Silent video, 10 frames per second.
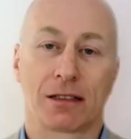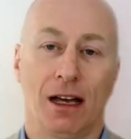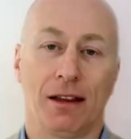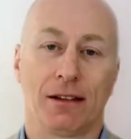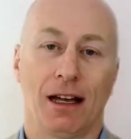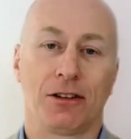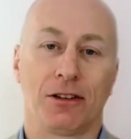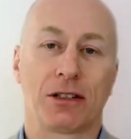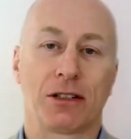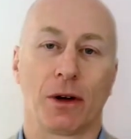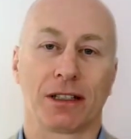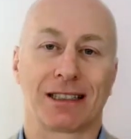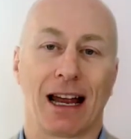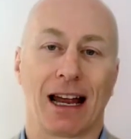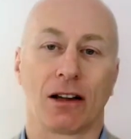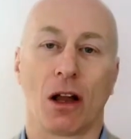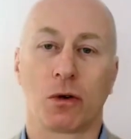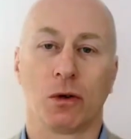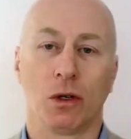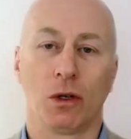And you need to understand
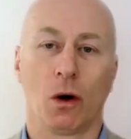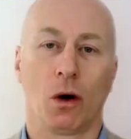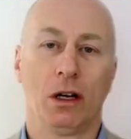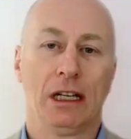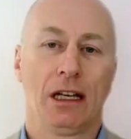local law.